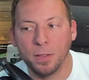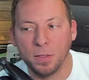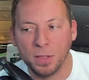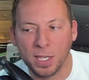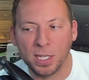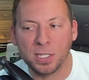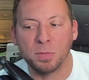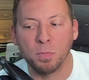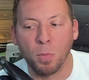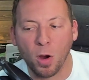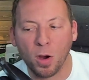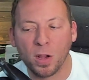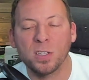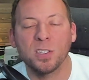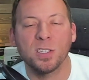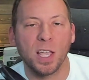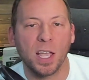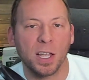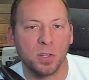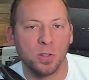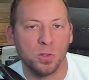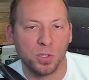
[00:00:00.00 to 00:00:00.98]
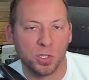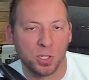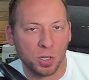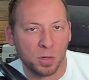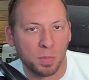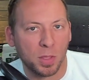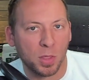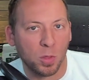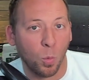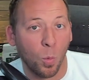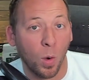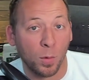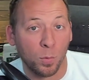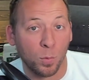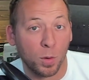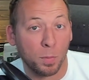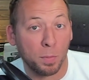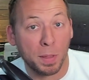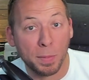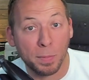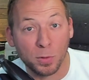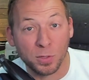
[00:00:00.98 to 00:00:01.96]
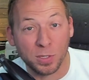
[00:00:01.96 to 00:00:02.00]
this market cycle is going to be the one where
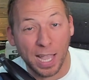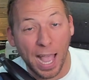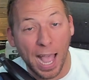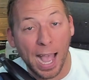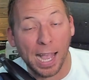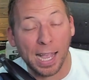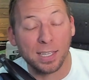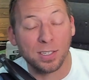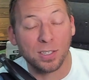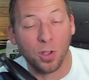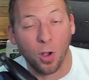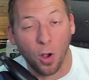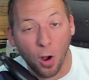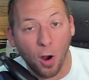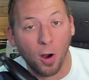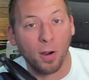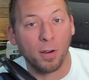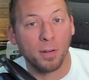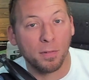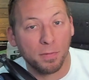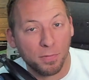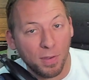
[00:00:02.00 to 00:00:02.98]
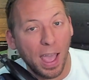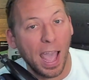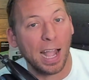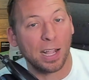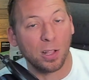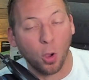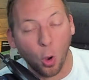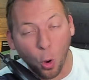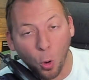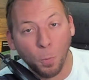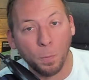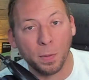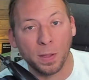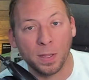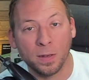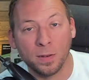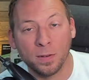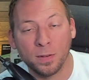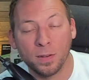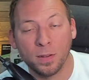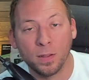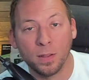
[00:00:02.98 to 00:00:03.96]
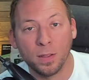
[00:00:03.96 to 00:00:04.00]
people's eyes are, in fact,
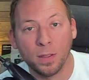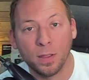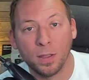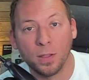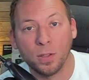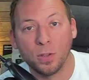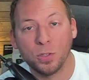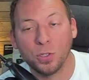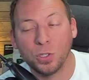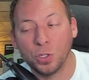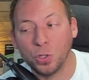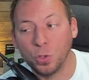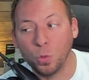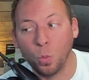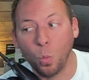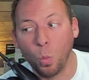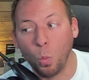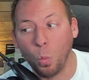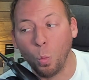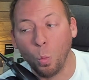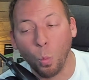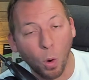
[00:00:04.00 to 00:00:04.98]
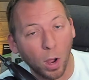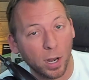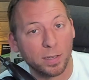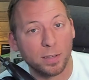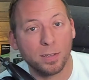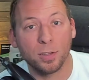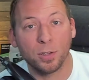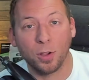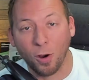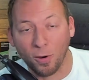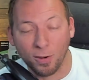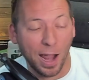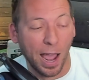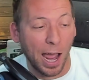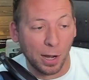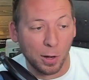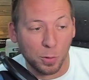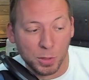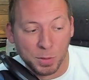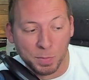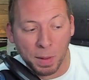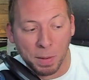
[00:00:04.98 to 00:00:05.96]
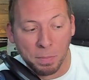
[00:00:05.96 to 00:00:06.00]
open to what
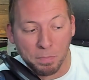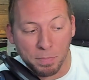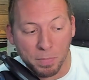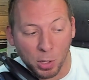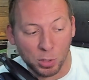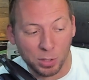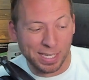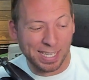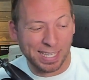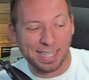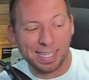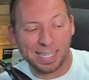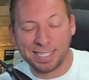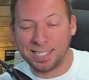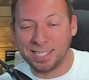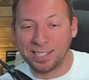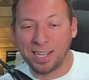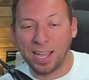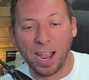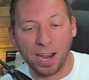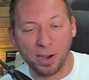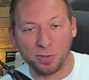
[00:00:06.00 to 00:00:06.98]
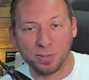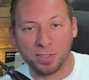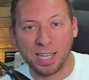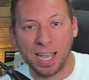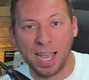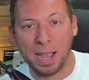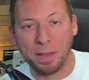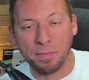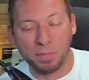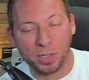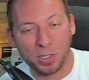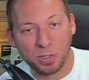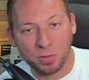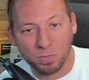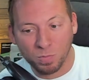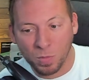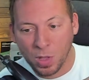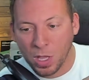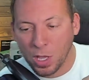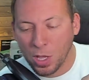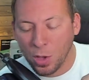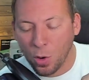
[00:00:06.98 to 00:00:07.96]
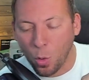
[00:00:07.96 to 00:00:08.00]
Cardano has been building this entire time. This
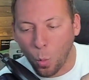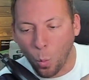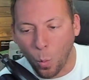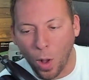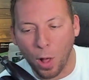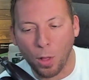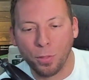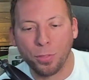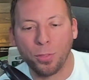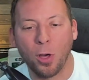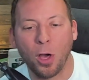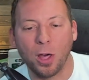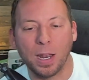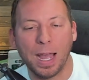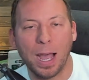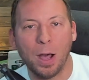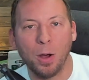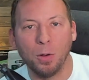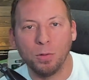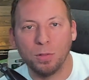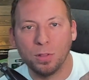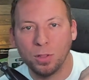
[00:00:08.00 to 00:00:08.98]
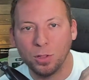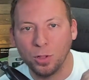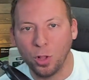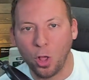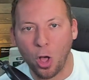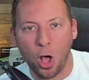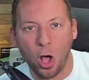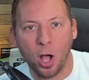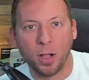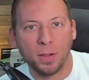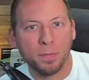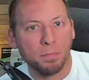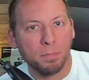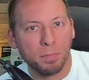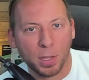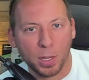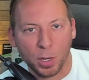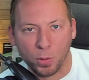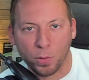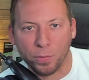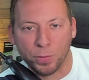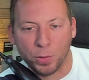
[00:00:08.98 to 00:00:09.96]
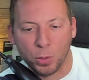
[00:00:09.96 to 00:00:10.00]
well thought out, long,
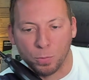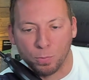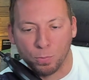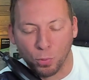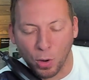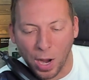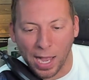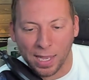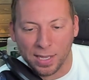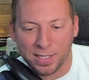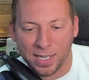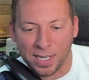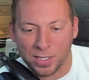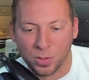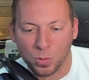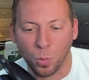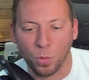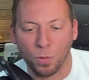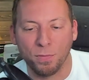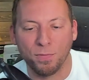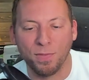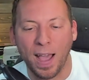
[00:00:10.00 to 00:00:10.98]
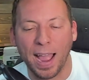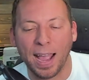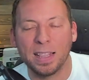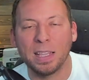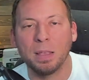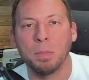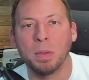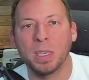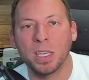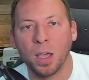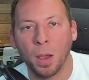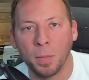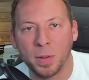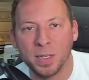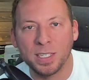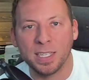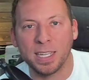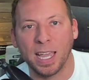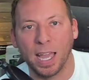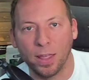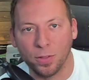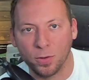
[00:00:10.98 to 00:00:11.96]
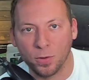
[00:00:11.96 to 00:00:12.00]
peer reviewed process will finally be coming
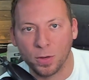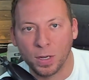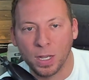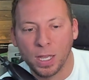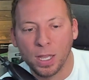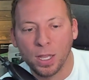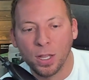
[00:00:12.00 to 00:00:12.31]
together